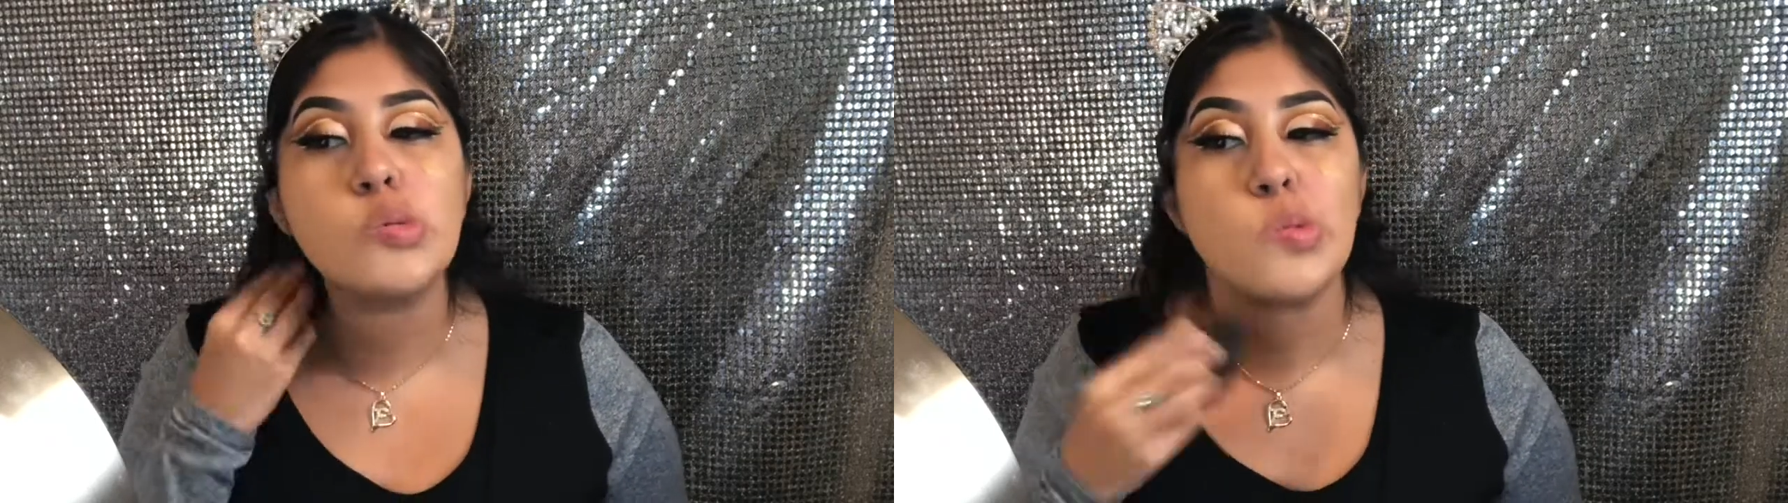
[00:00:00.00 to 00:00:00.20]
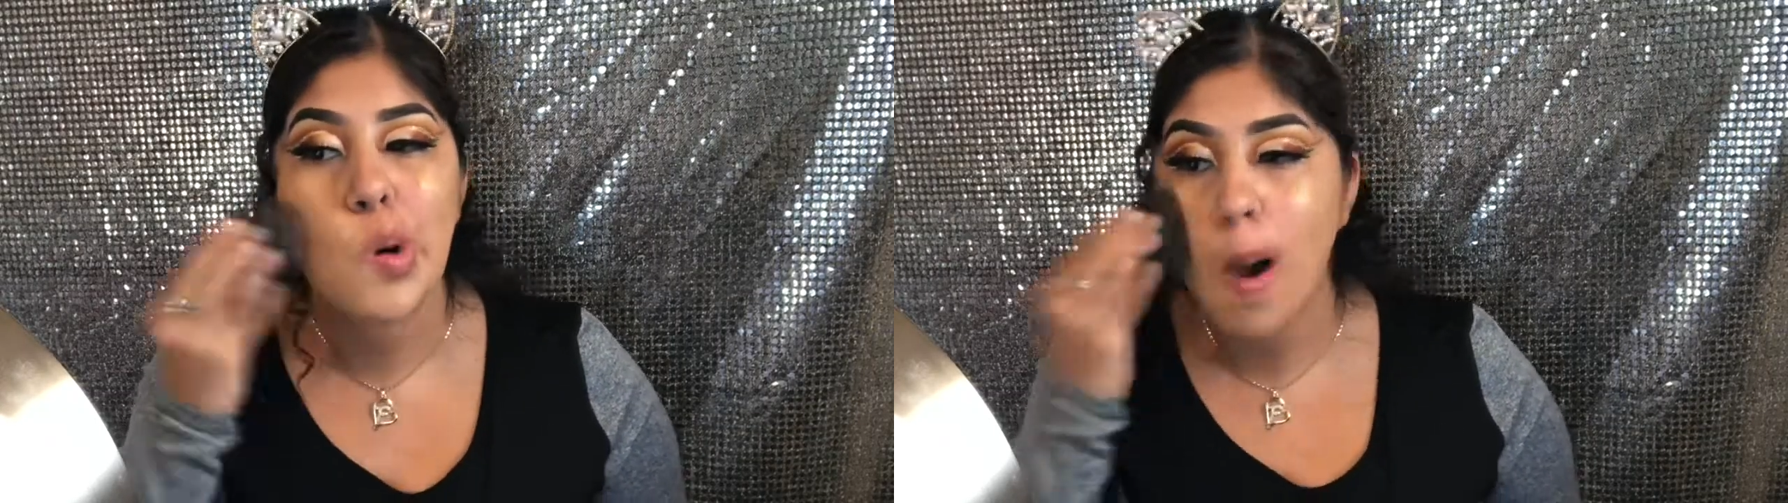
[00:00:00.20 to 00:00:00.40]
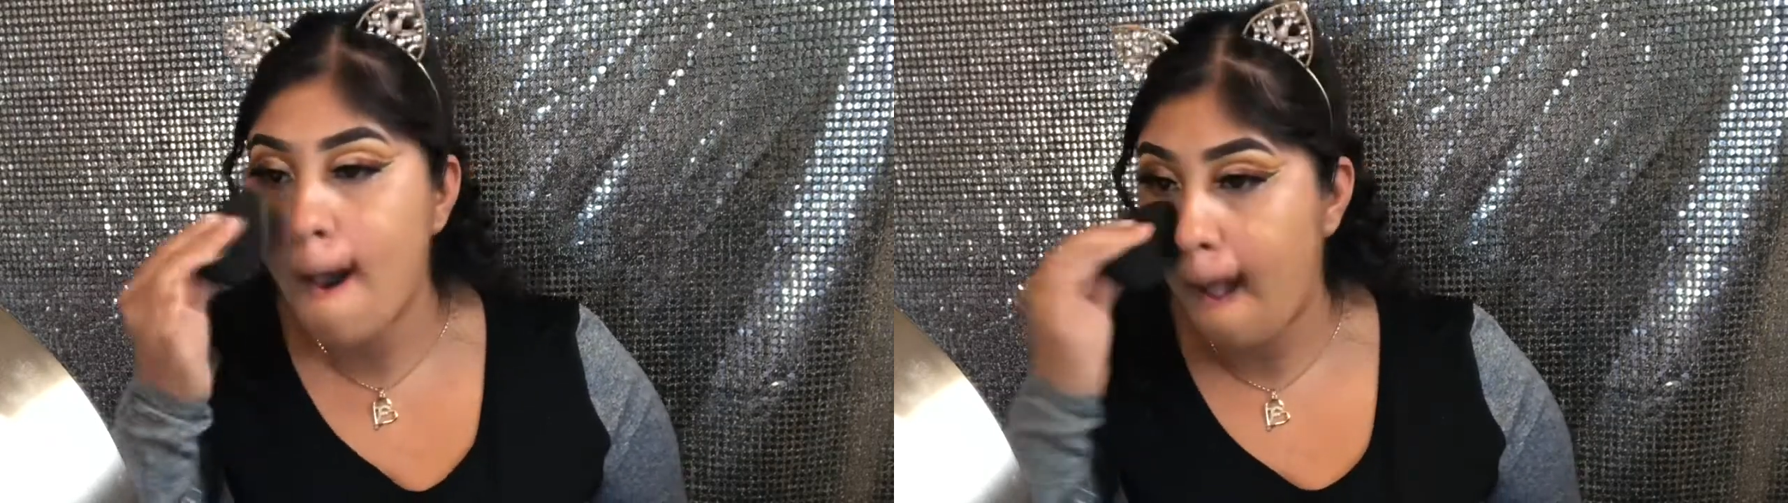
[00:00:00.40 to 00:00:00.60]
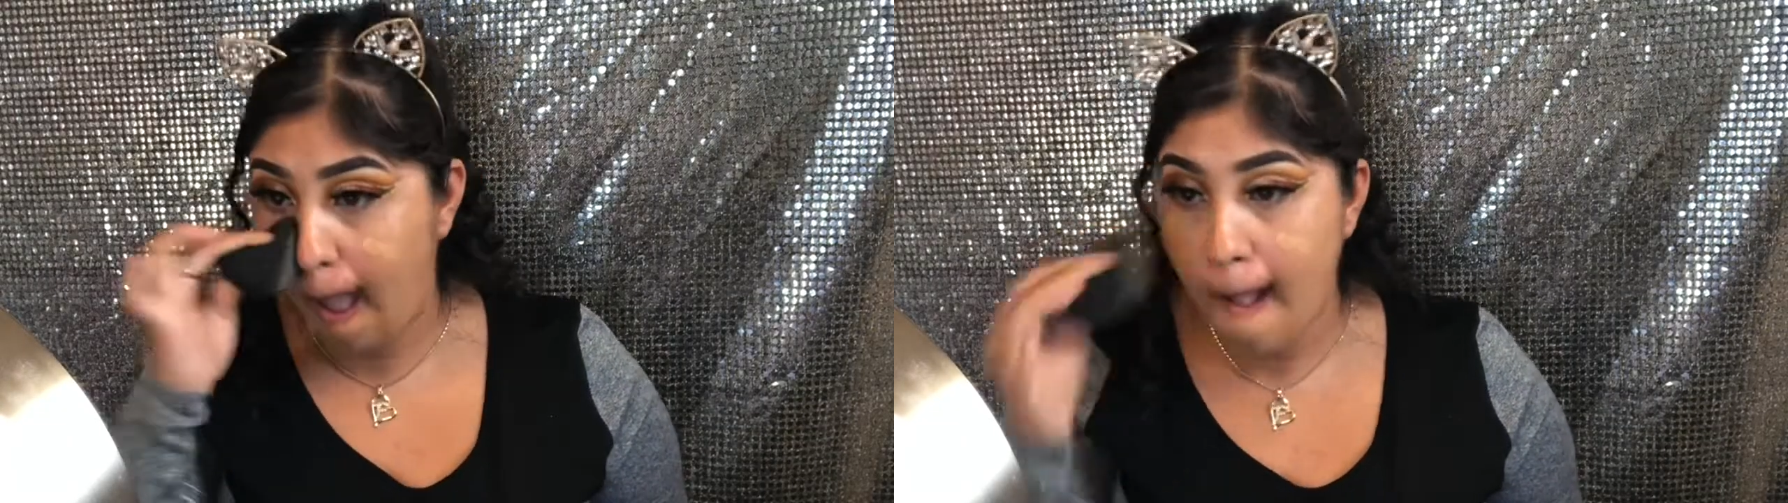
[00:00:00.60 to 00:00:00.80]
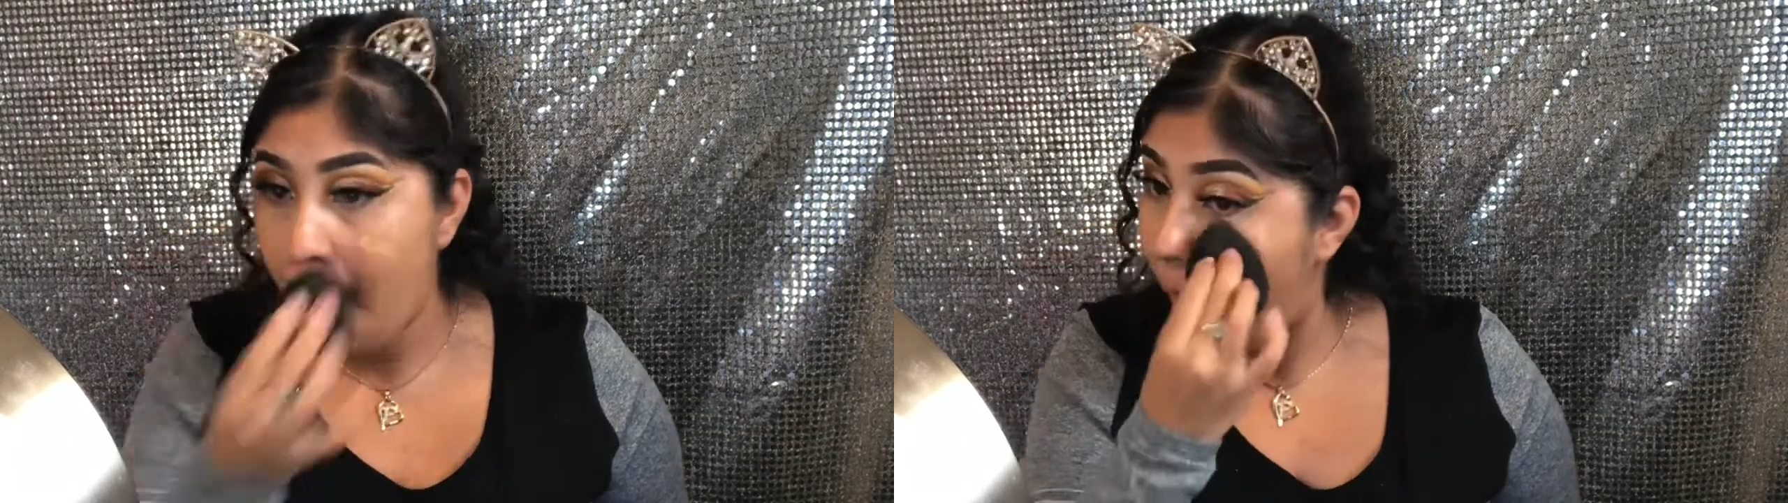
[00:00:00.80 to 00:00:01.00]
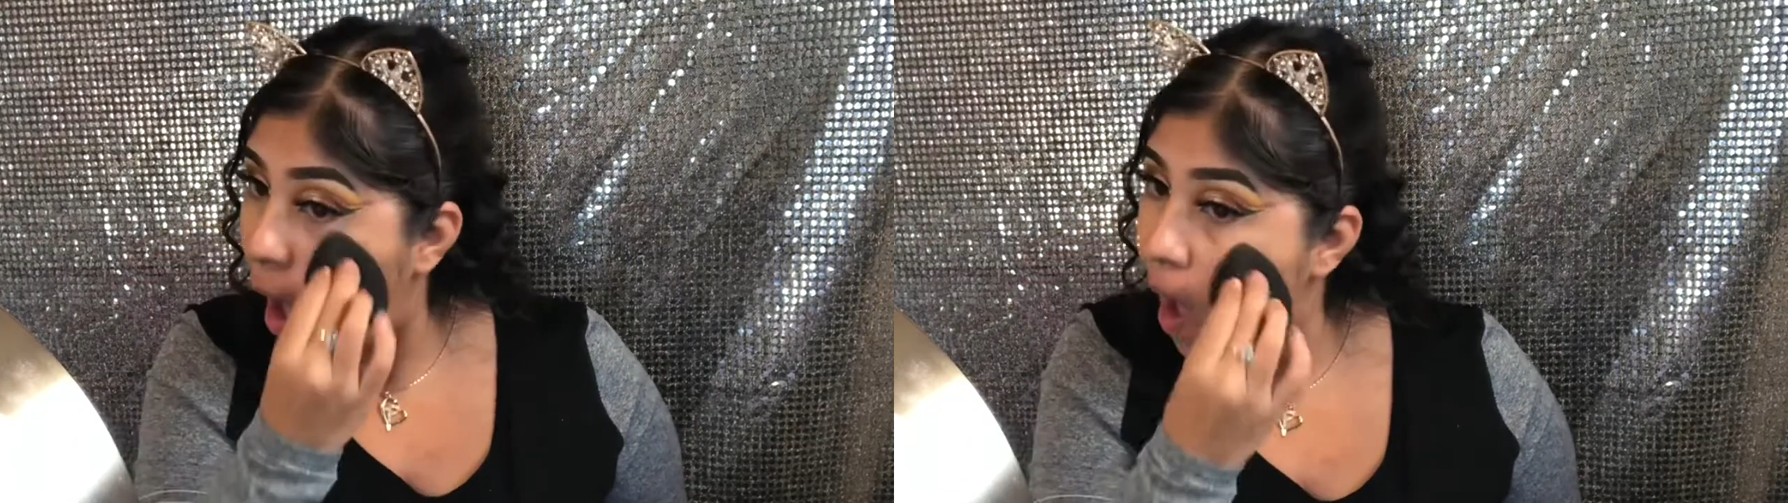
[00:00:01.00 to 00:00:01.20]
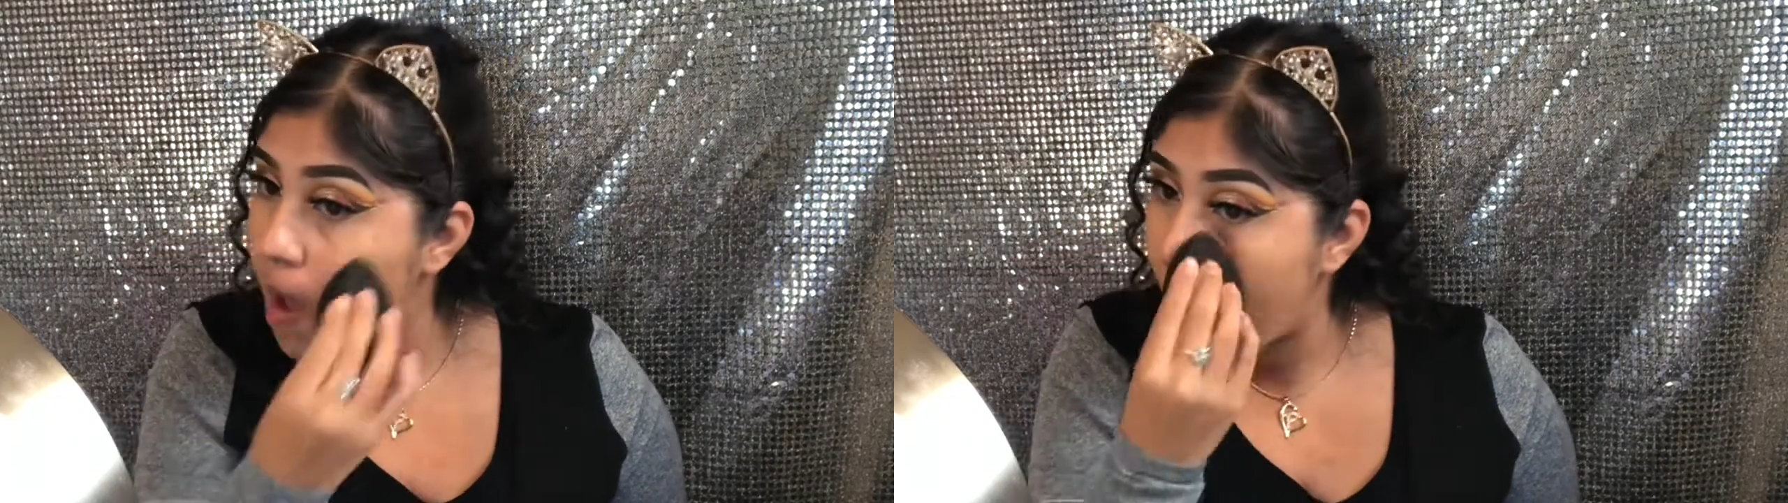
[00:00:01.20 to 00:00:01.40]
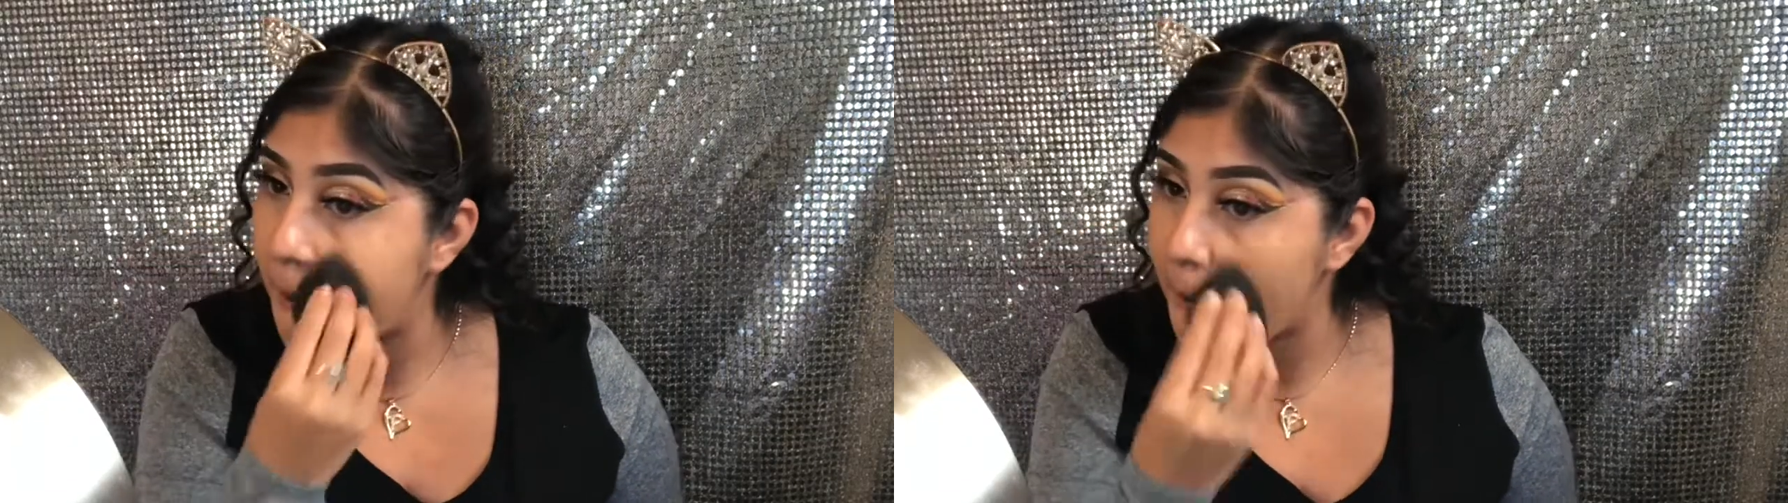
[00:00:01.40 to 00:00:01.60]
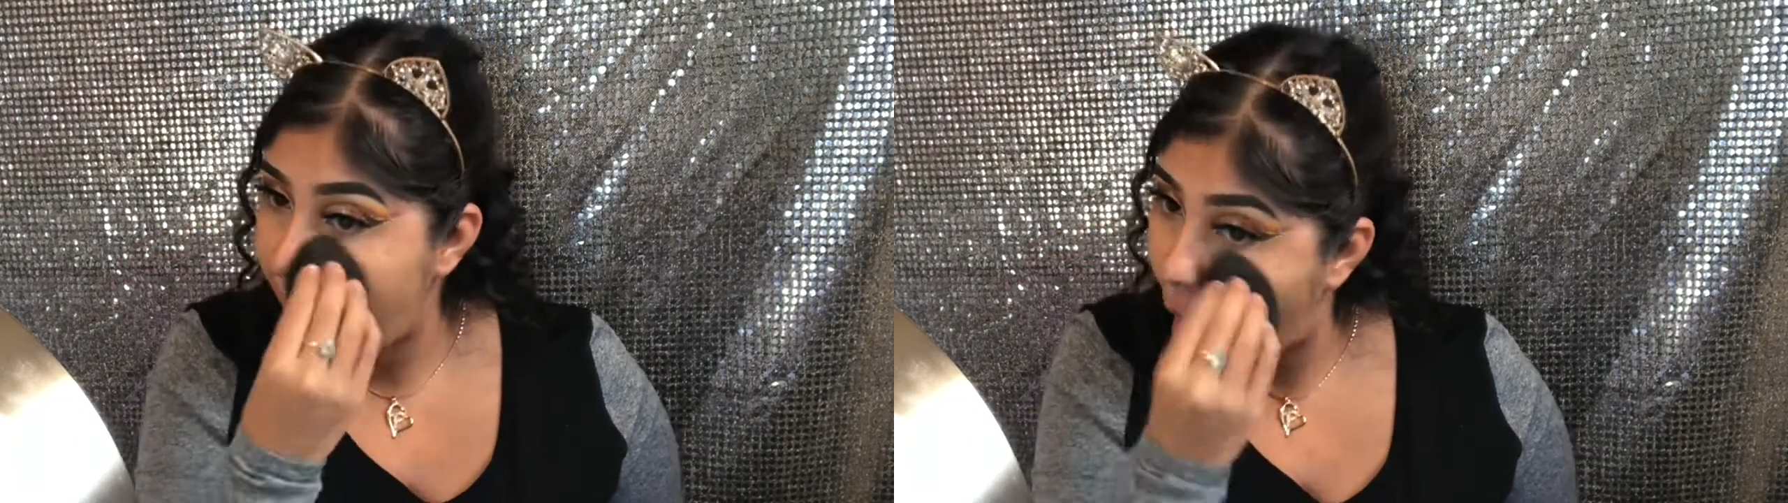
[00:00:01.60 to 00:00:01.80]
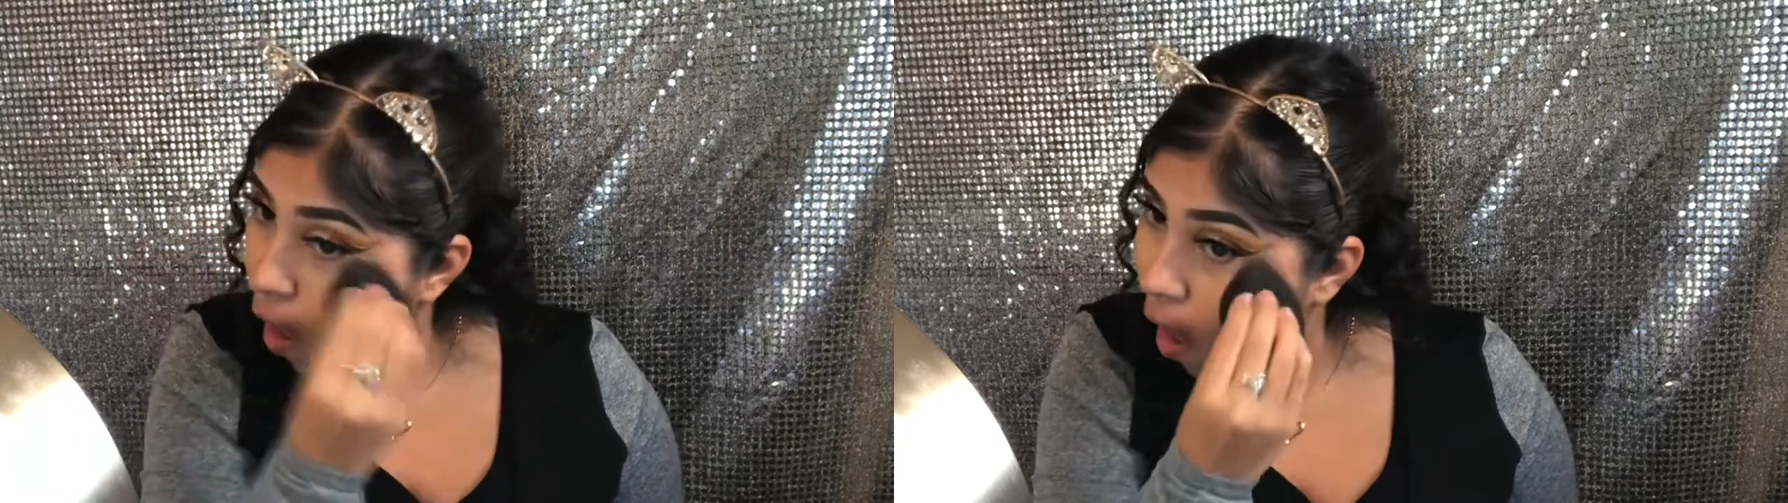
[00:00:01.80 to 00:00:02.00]
because you don't want it
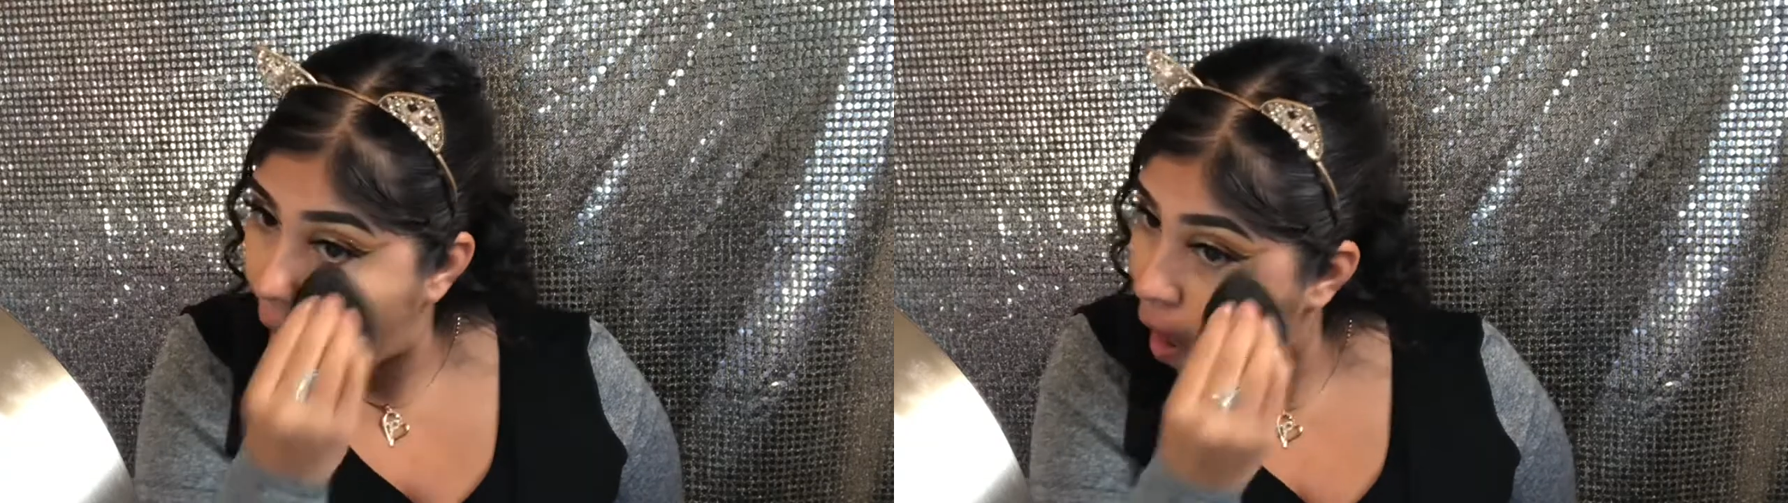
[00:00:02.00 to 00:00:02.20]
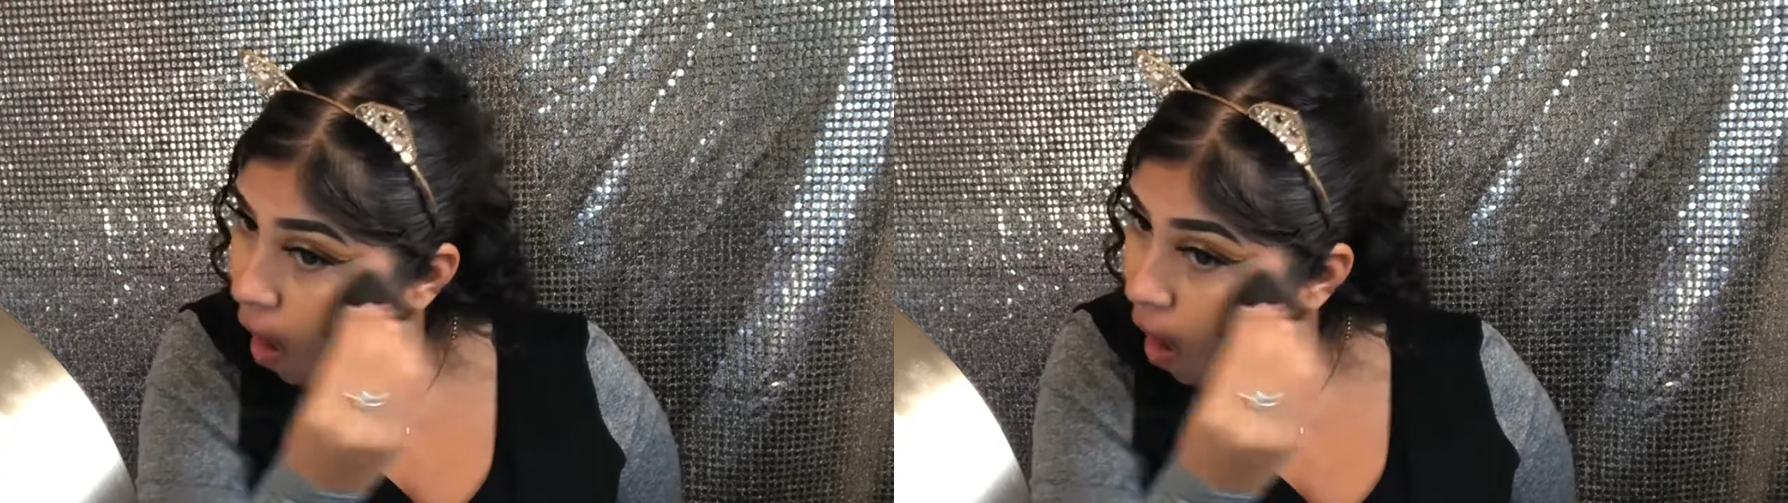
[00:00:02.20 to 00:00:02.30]
to be a